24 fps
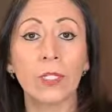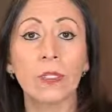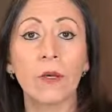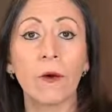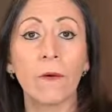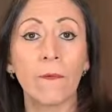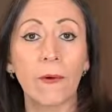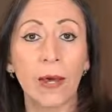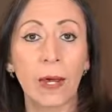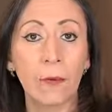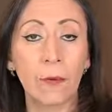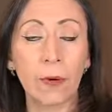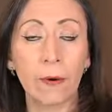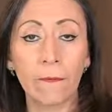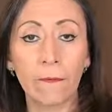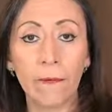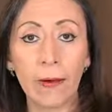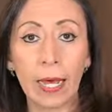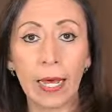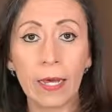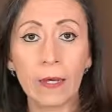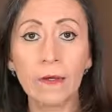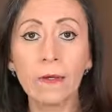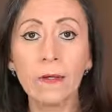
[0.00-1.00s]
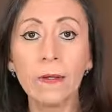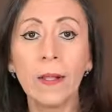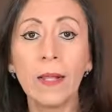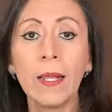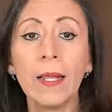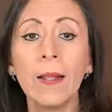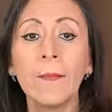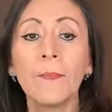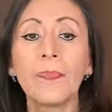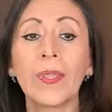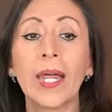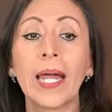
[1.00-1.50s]
of our file,
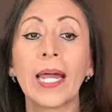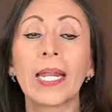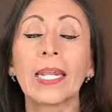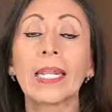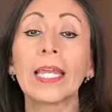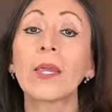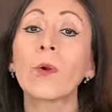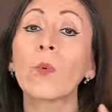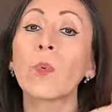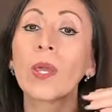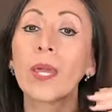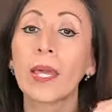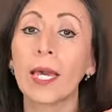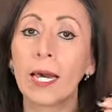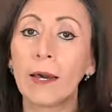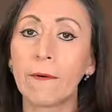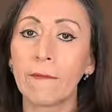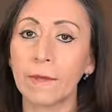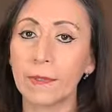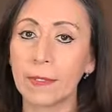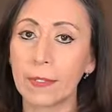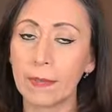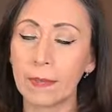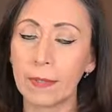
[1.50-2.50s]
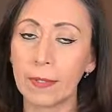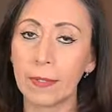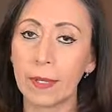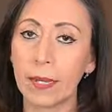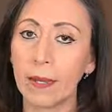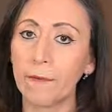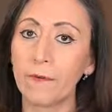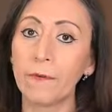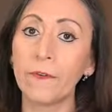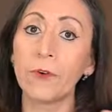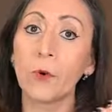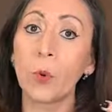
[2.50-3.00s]
and if we have a
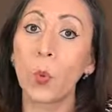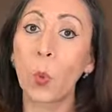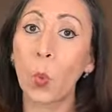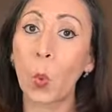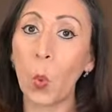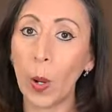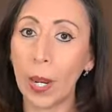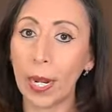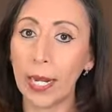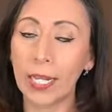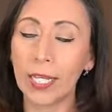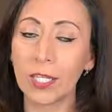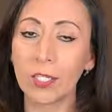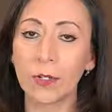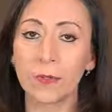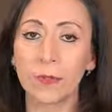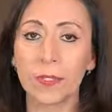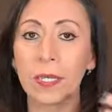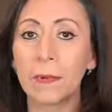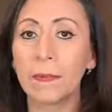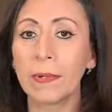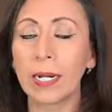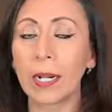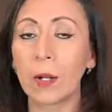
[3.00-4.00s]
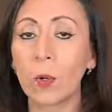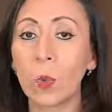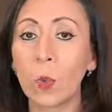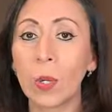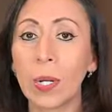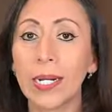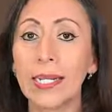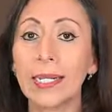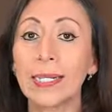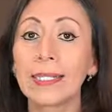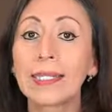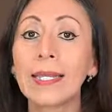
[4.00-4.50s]
few queries or several
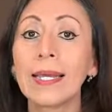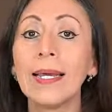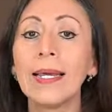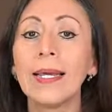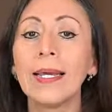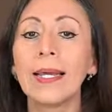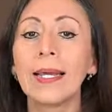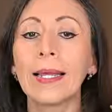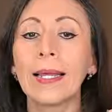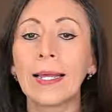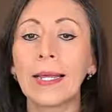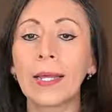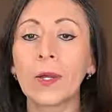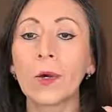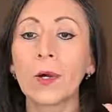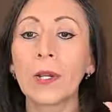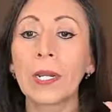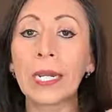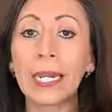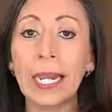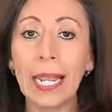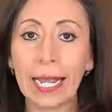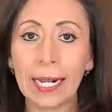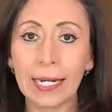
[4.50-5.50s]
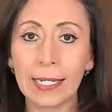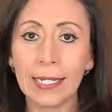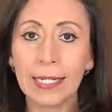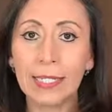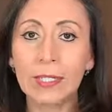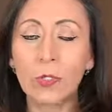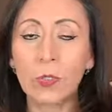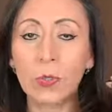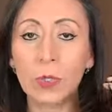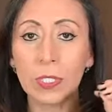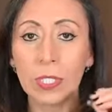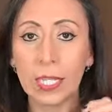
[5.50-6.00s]
queries connected
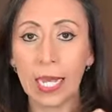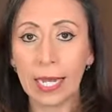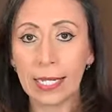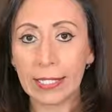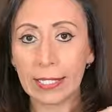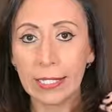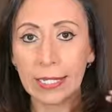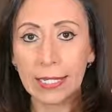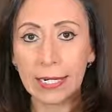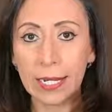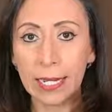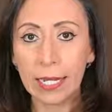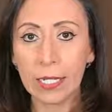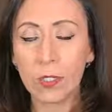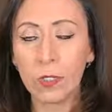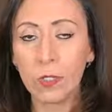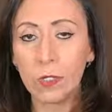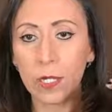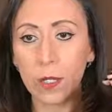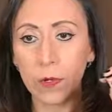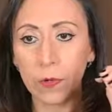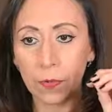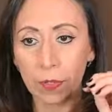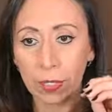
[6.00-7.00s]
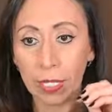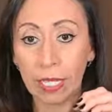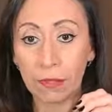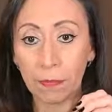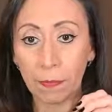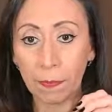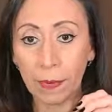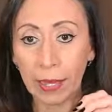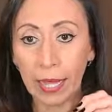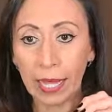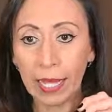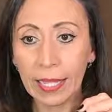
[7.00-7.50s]
to that directory or that
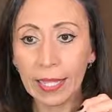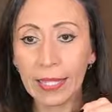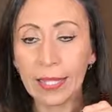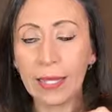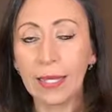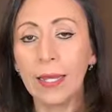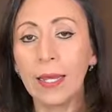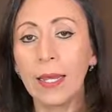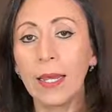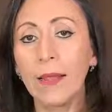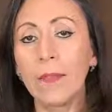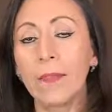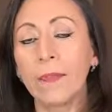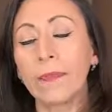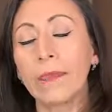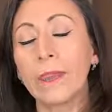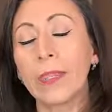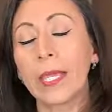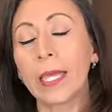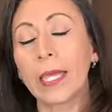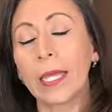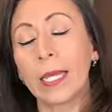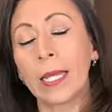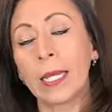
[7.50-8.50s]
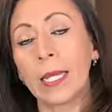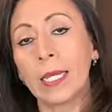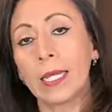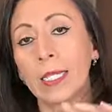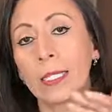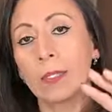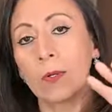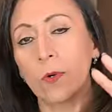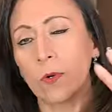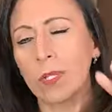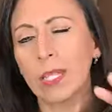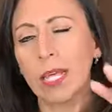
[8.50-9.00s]
path,
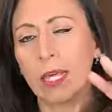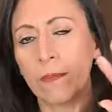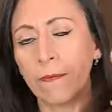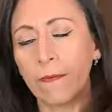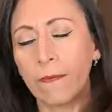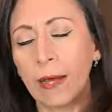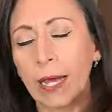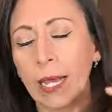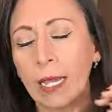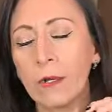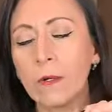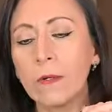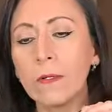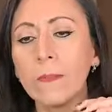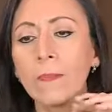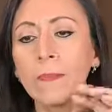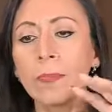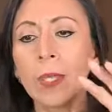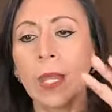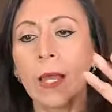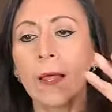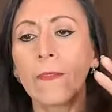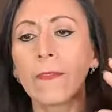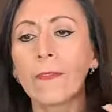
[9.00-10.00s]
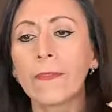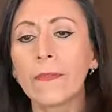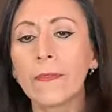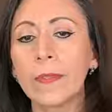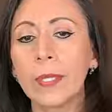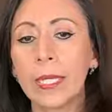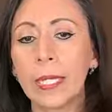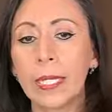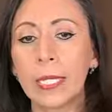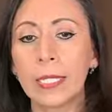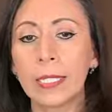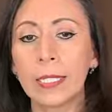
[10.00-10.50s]
then or that file,
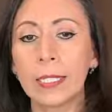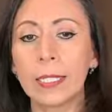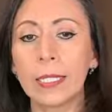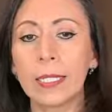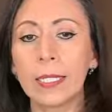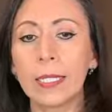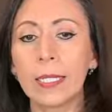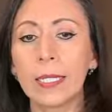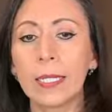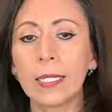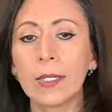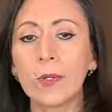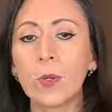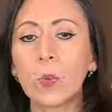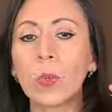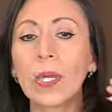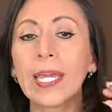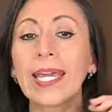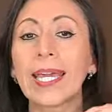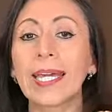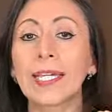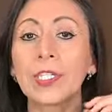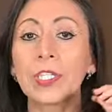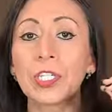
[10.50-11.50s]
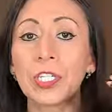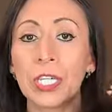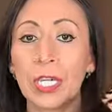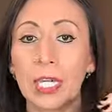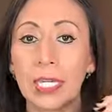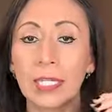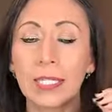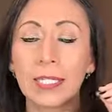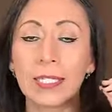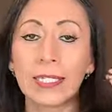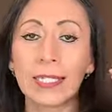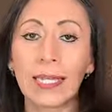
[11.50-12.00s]
then we can
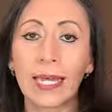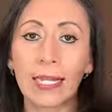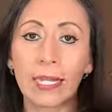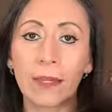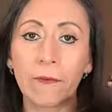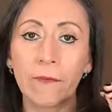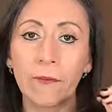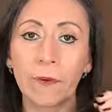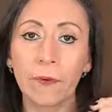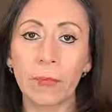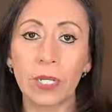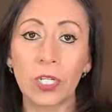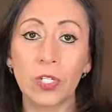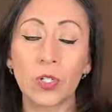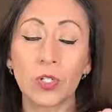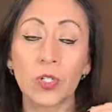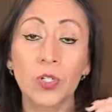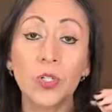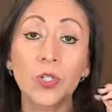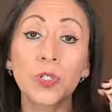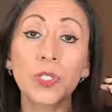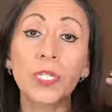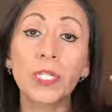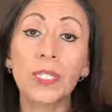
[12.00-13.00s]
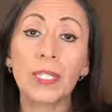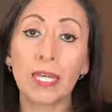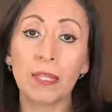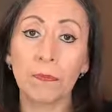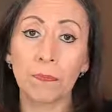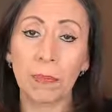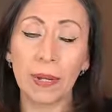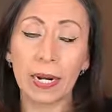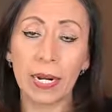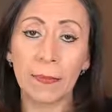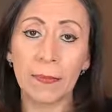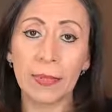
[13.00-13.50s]
change that information using that
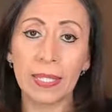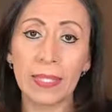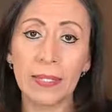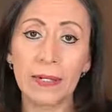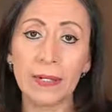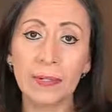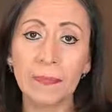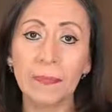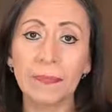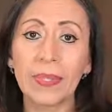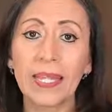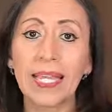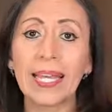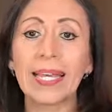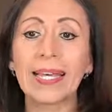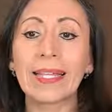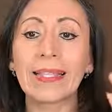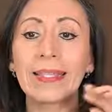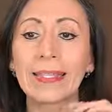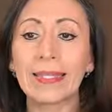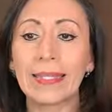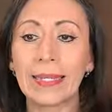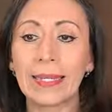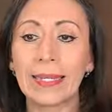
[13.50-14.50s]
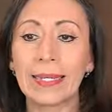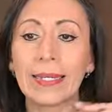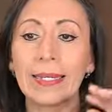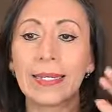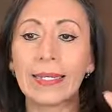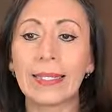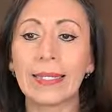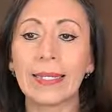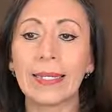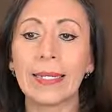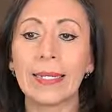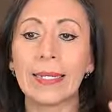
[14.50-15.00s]
parameter, and then